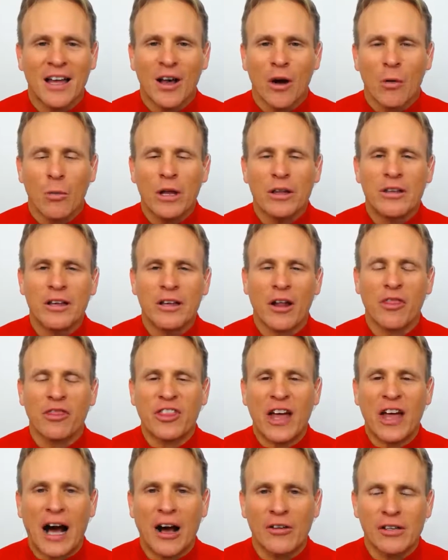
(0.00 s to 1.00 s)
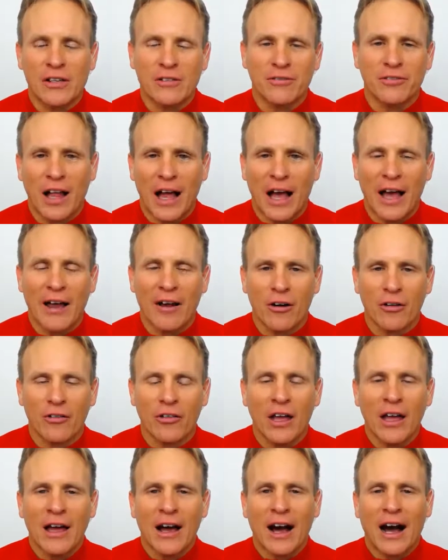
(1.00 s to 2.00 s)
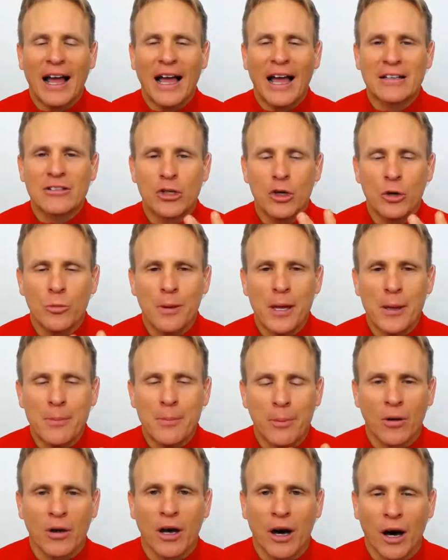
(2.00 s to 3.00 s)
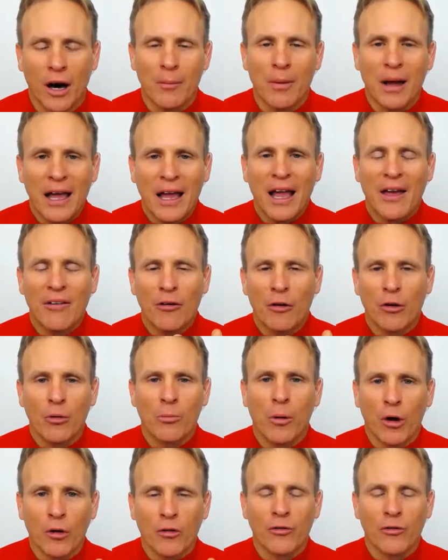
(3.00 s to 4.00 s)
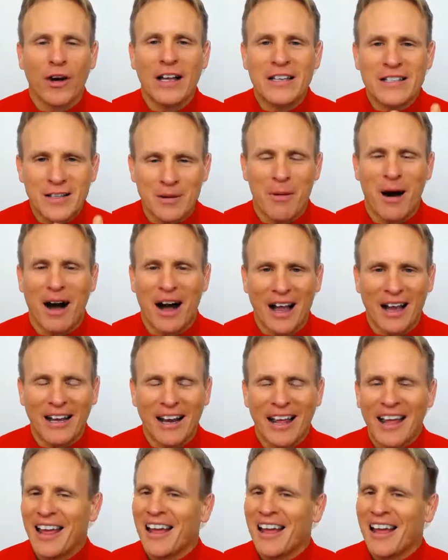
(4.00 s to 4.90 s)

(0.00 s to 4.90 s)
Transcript: We did 1,000 flyers. I had 2 people come, and they were both friends of mine.